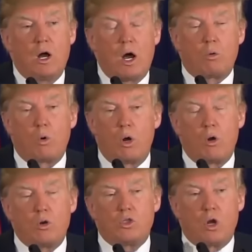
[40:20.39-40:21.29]
Our
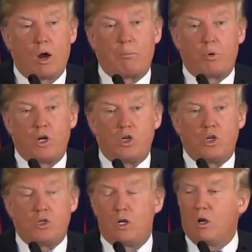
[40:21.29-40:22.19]
roads, our
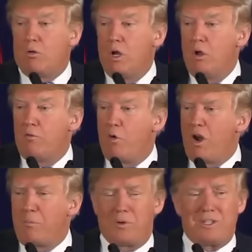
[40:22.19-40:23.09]
bridges. You know,
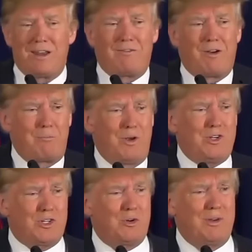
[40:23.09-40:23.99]
40% of our
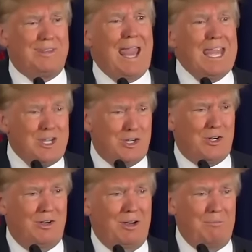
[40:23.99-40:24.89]
bridges are in danger.